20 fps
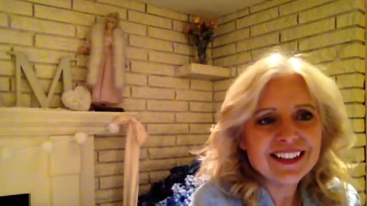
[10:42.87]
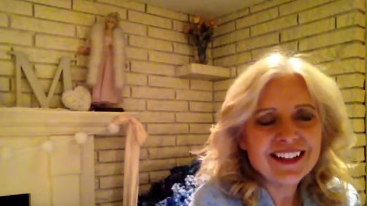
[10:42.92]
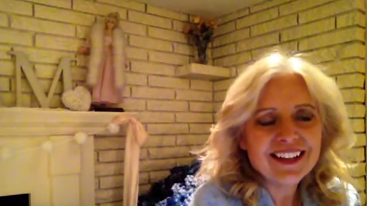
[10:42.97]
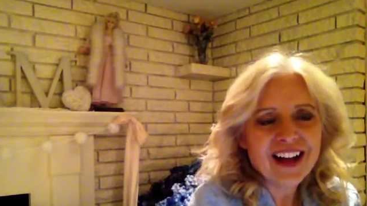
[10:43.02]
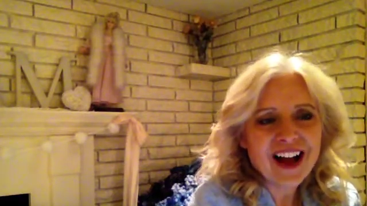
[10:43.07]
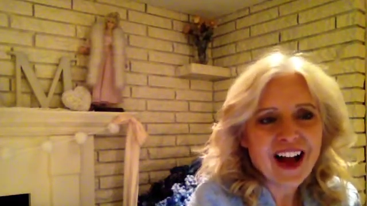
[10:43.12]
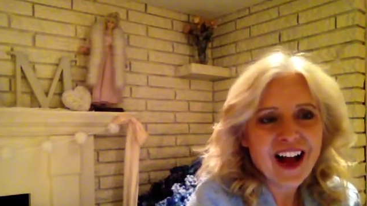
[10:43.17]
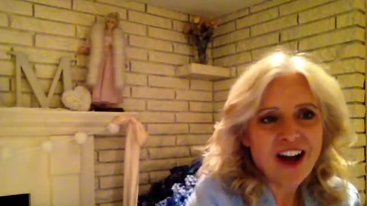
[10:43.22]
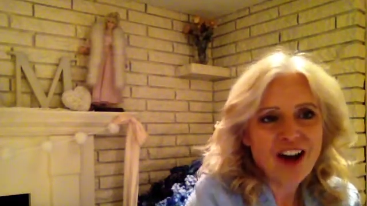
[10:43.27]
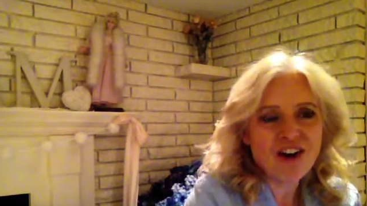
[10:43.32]

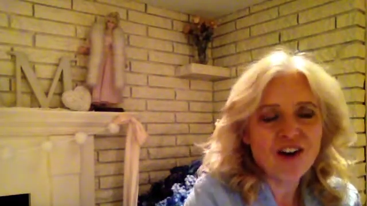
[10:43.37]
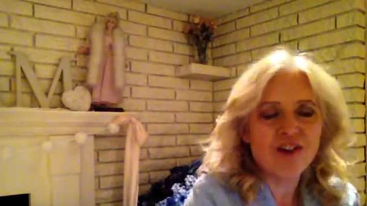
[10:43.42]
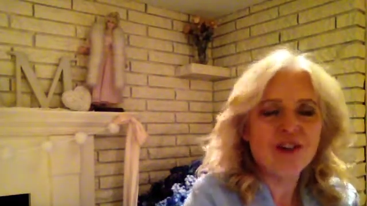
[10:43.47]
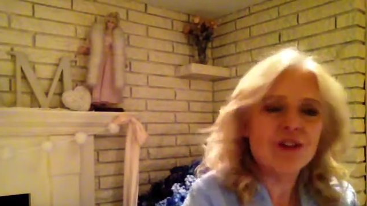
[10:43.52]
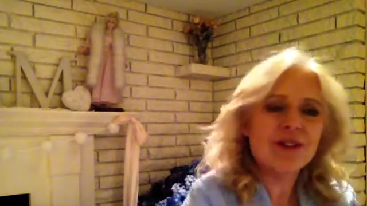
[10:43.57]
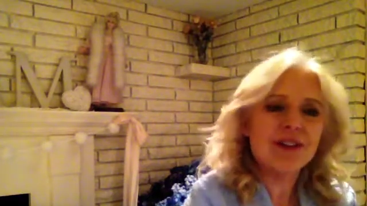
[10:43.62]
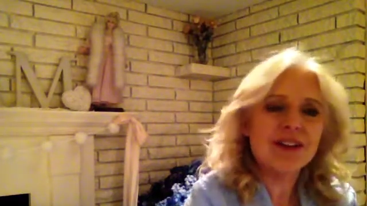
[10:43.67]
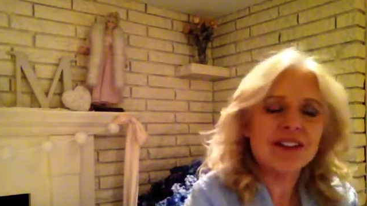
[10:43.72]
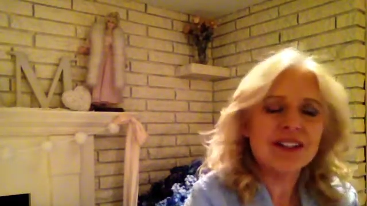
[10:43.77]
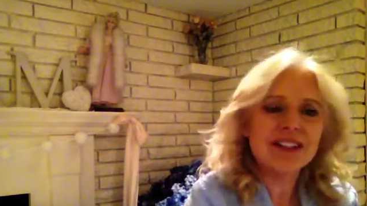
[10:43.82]

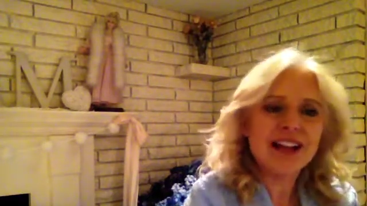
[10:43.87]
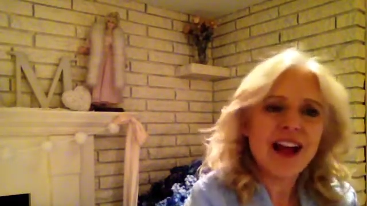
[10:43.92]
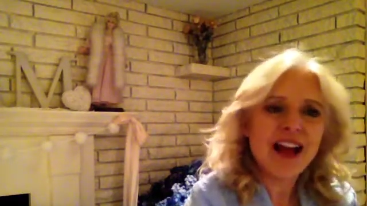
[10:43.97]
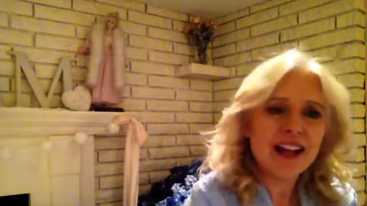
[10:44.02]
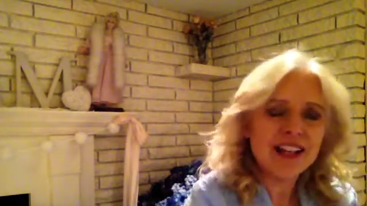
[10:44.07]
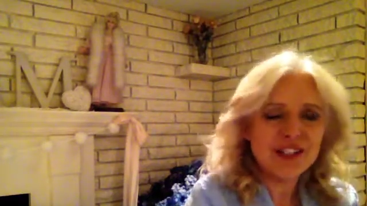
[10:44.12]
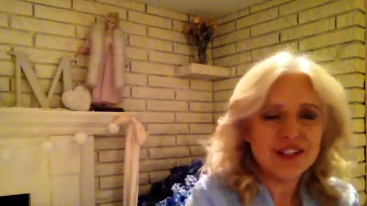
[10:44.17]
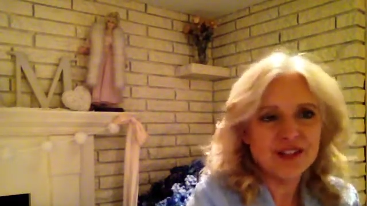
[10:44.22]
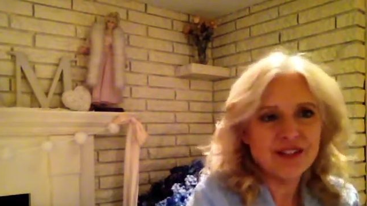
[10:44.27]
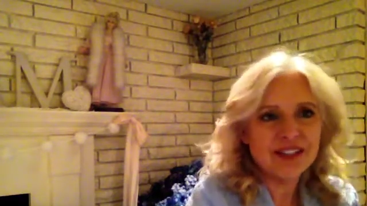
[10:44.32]
how I
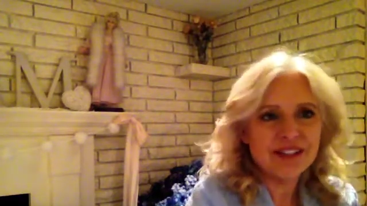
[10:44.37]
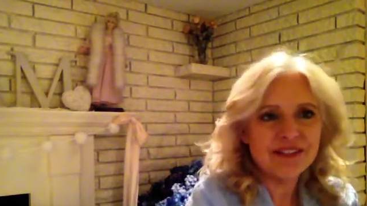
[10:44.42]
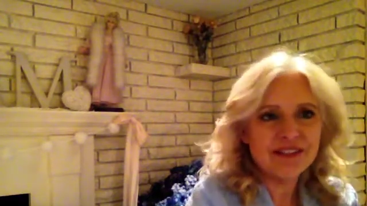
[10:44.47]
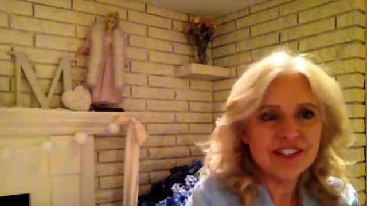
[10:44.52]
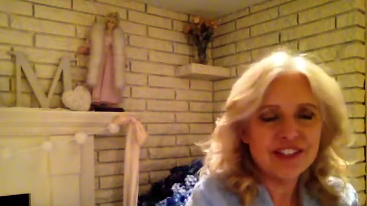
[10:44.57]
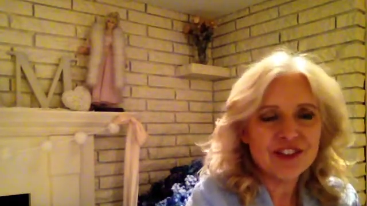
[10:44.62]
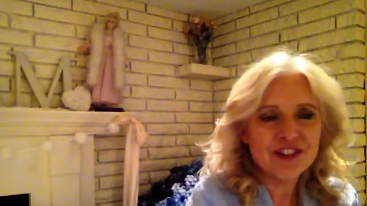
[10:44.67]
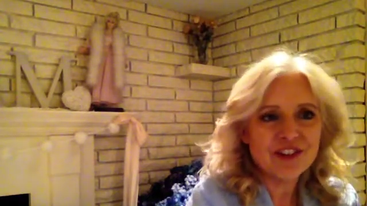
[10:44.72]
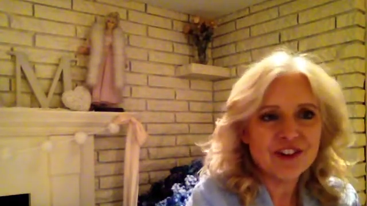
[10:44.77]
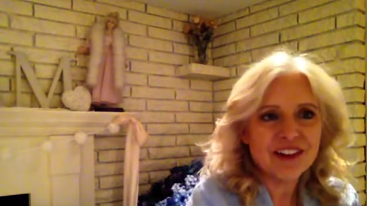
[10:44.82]
do
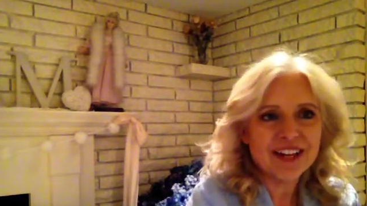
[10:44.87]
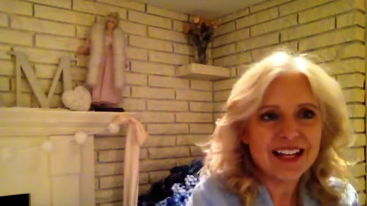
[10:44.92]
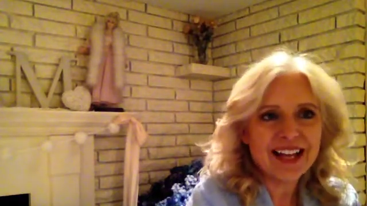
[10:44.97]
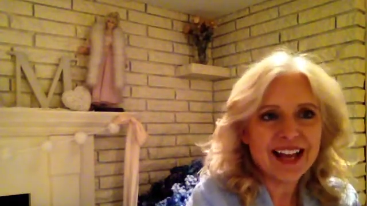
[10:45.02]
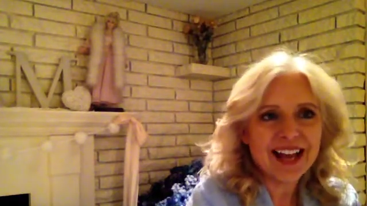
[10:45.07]
inventory,